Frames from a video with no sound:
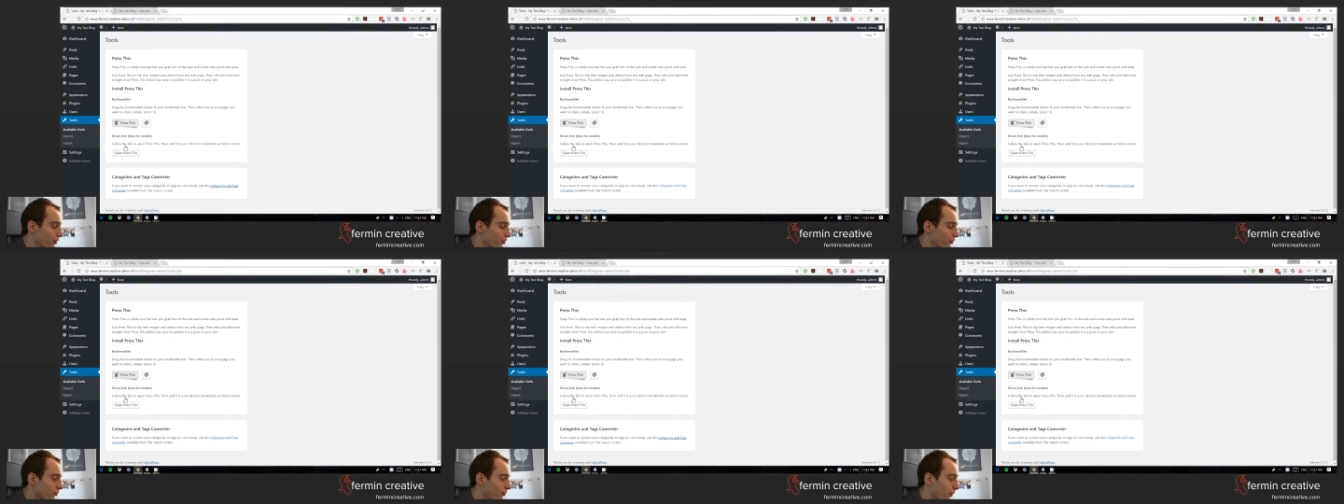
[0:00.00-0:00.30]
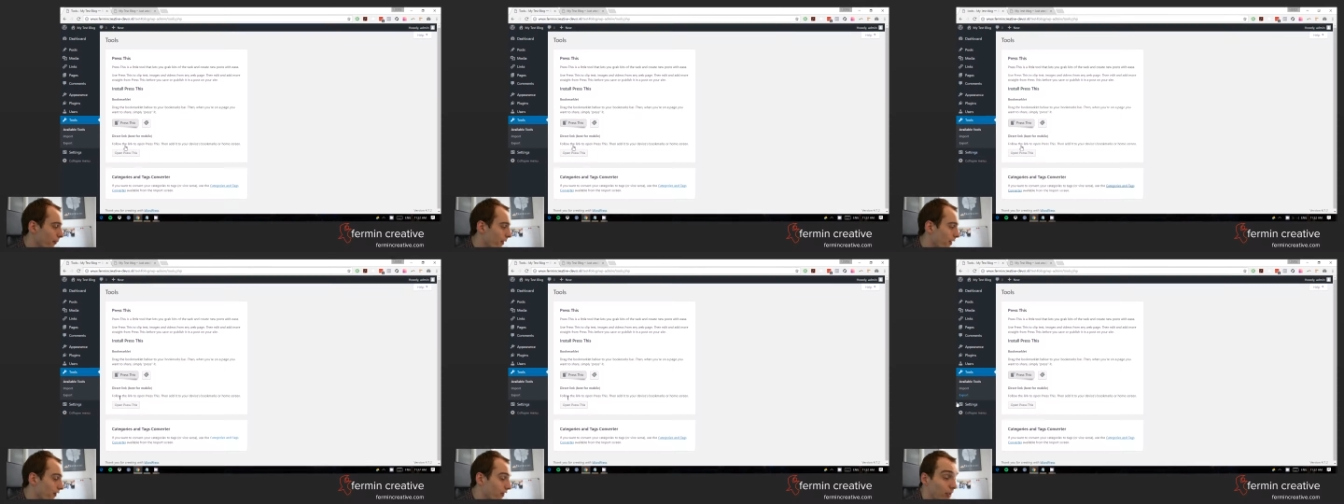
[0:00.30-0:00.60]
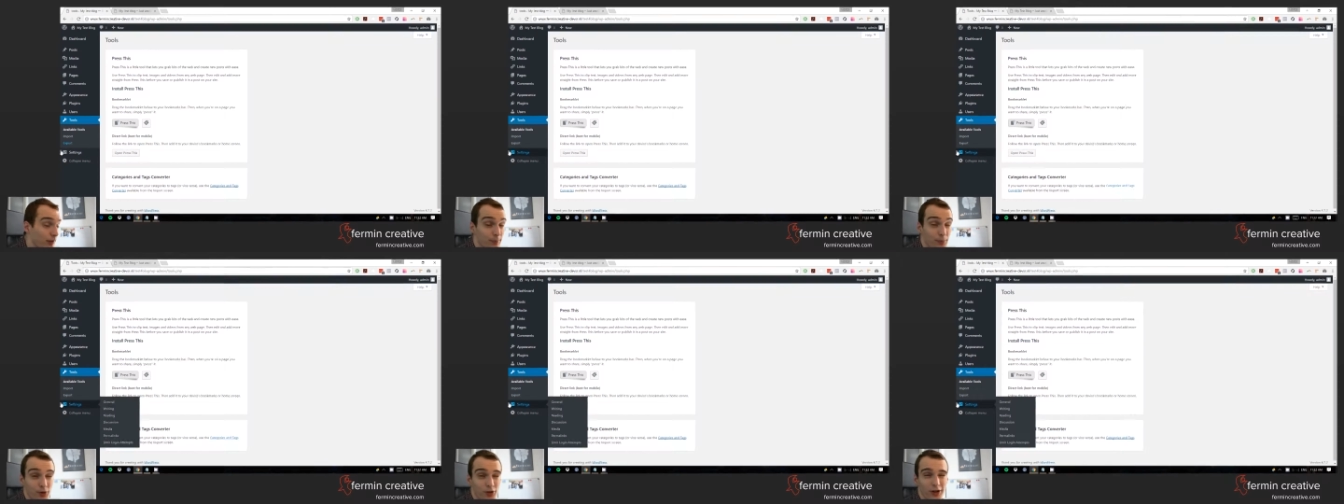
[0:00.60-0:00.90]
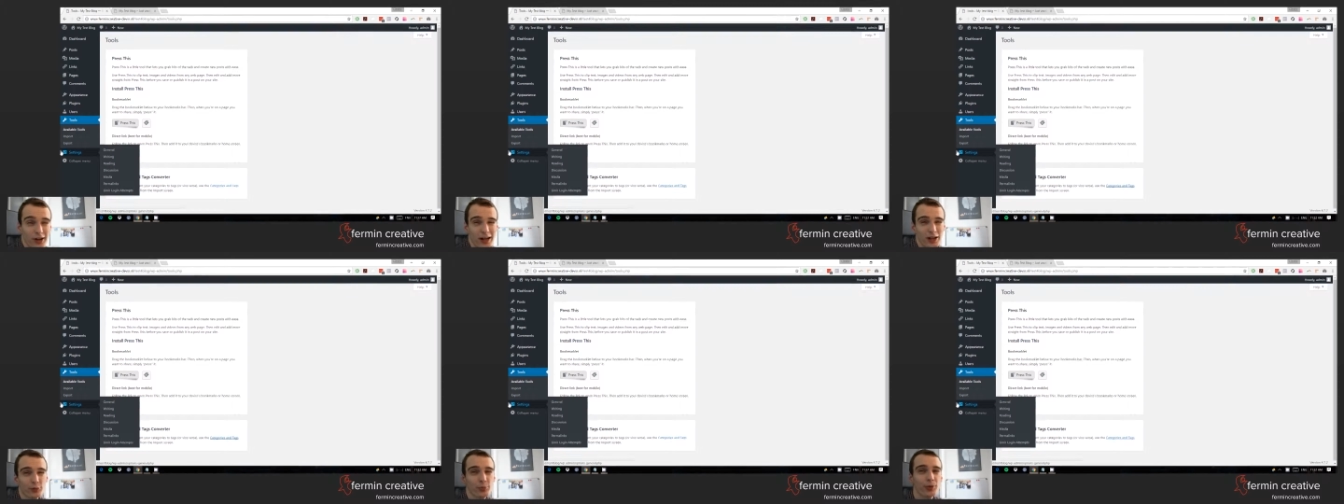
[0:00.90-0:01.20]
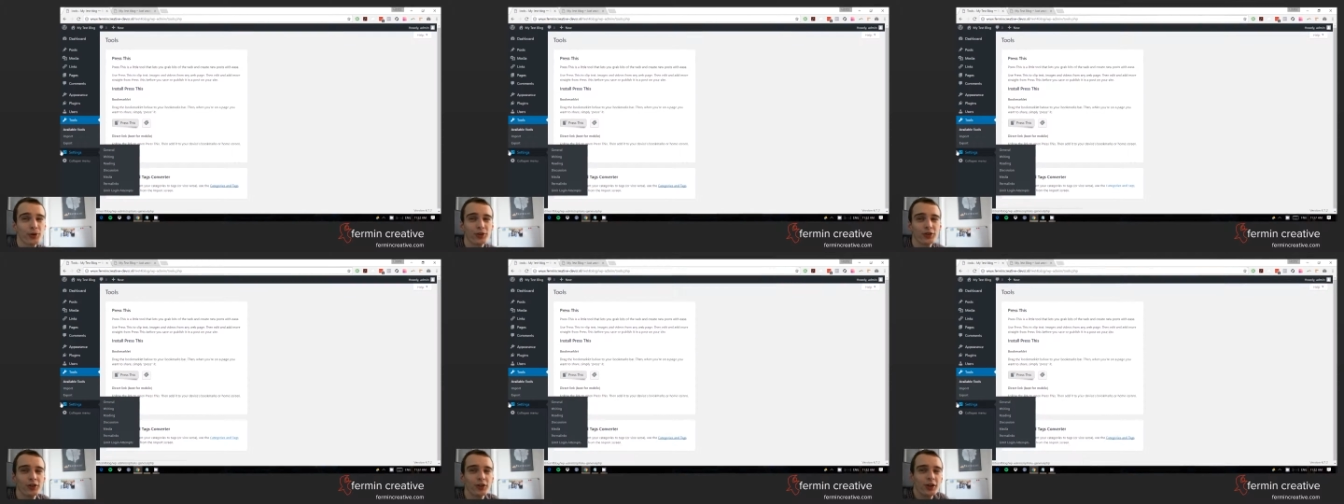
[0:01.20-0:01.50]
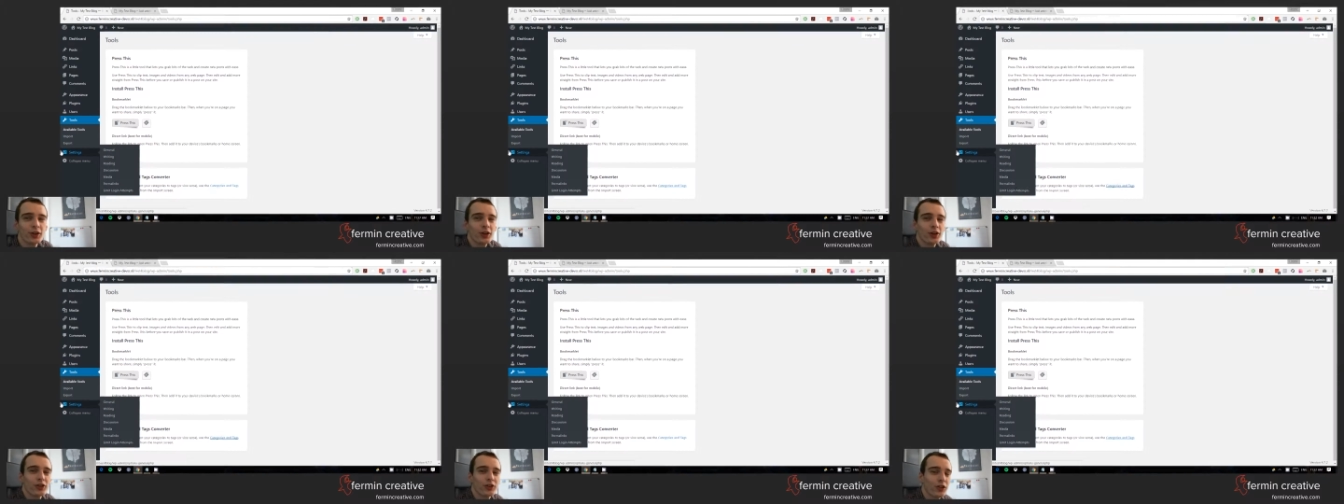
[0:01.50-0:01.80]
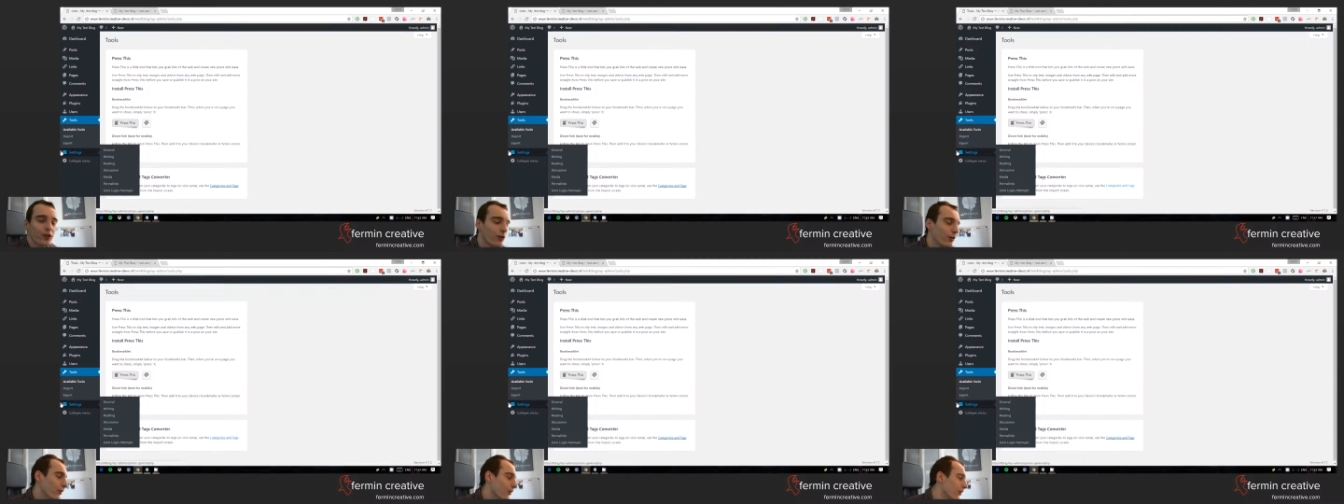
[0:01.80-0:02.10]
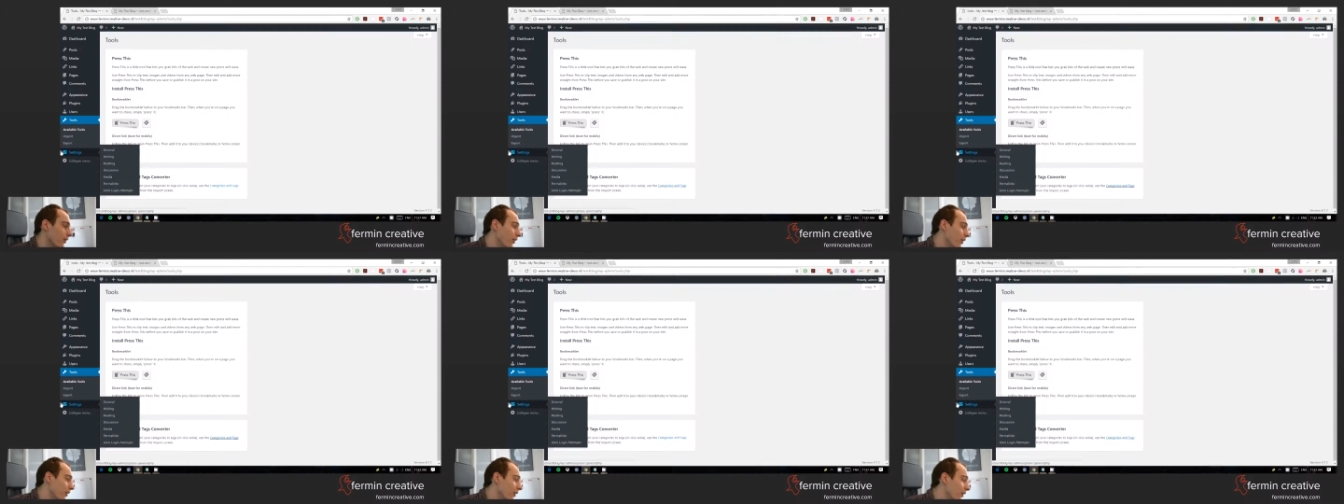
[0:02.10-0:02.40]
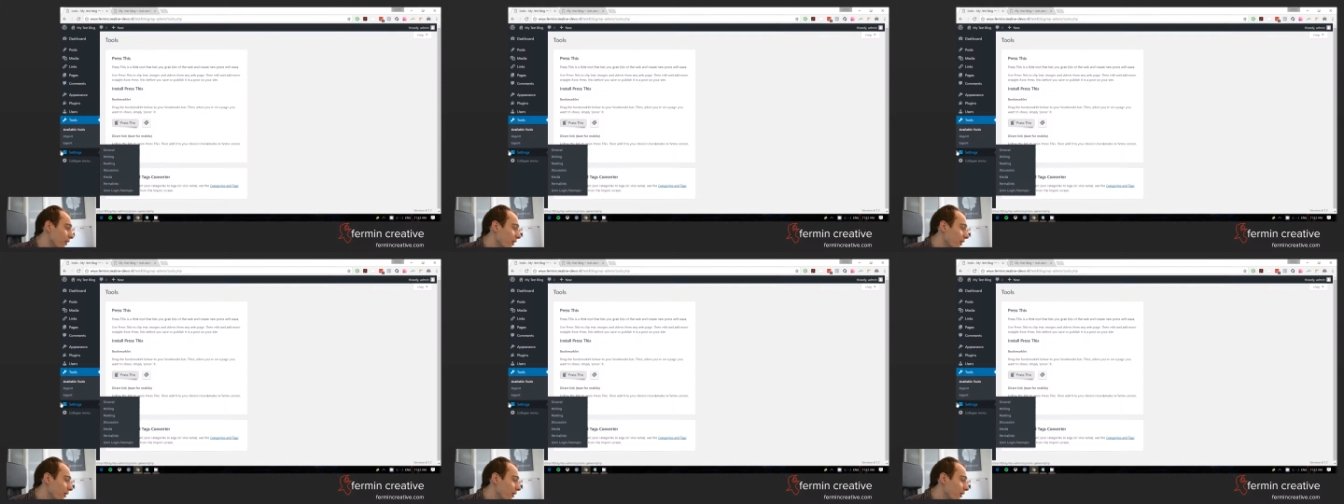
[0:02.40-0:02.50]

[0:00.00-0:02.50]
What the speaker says: which is primarily import and export. So